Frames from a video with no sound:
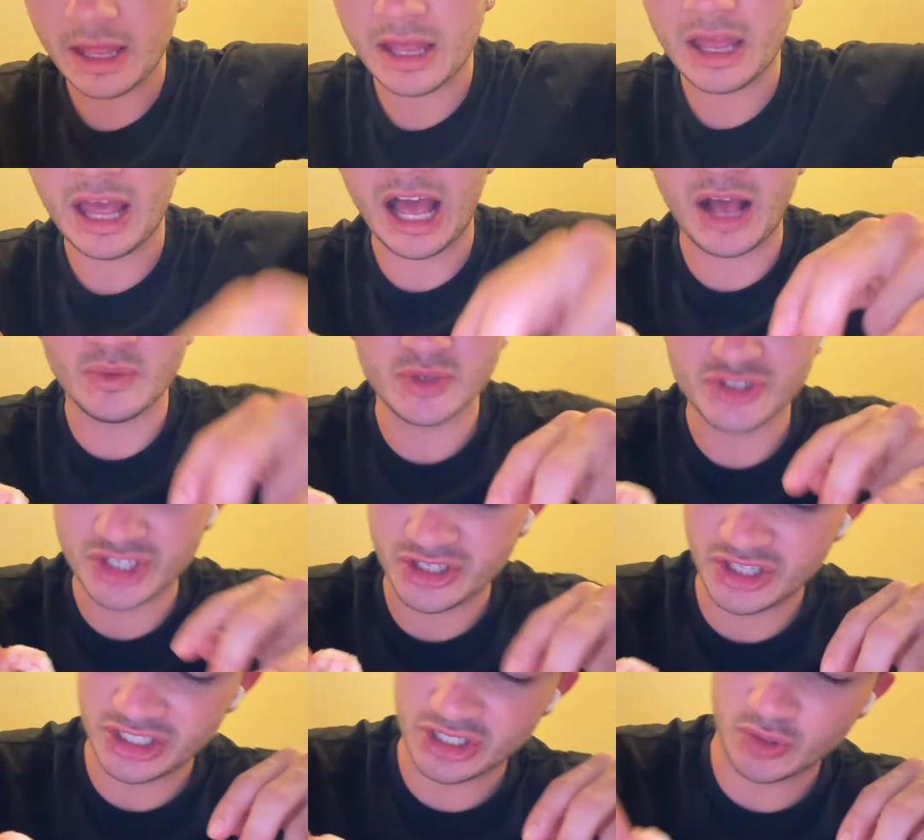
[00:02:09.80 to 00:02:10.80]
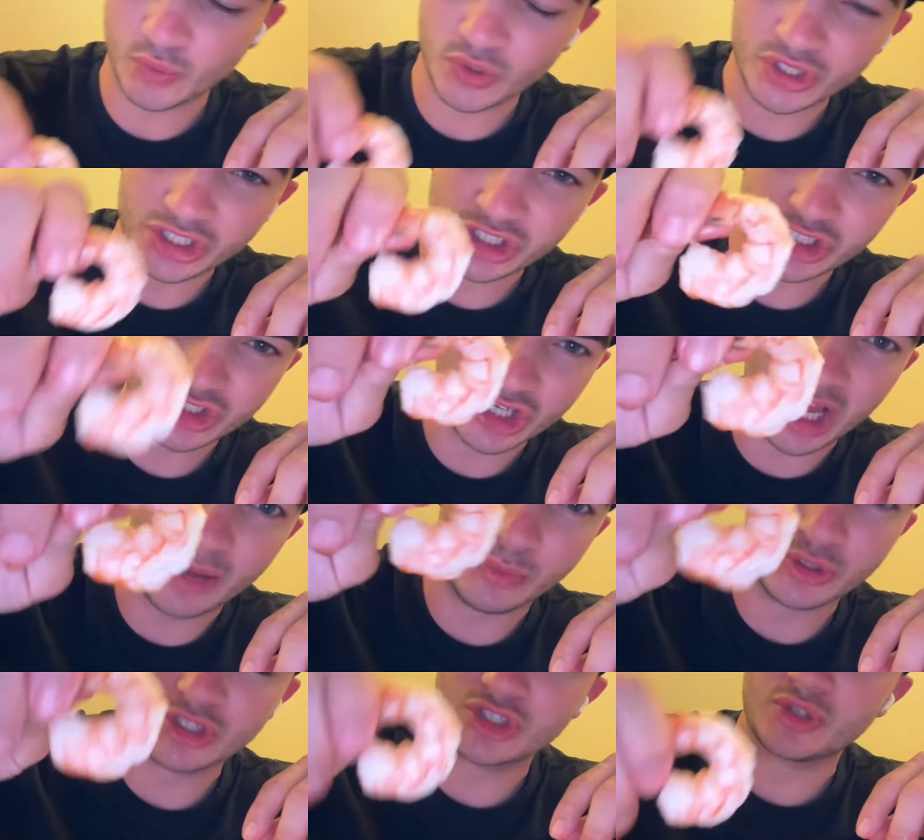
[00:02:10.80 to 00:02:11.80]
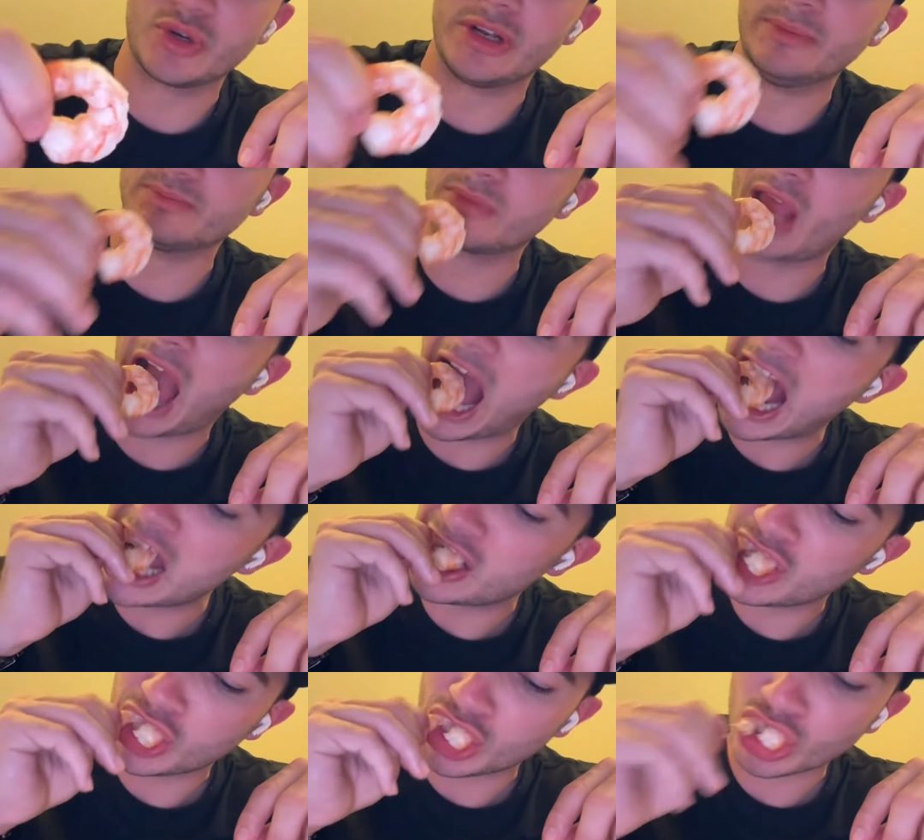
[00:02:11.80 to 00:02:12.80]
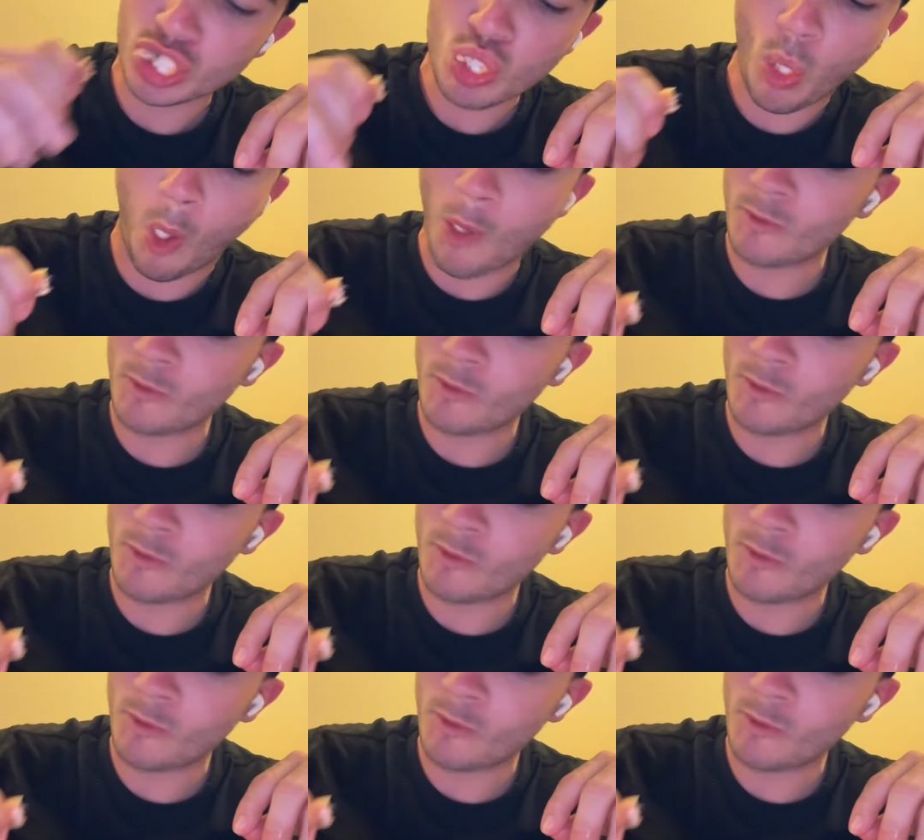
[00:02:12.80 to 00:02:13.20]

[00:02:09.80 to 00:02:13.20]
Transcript: I will say they did a really good job with the shrimp. We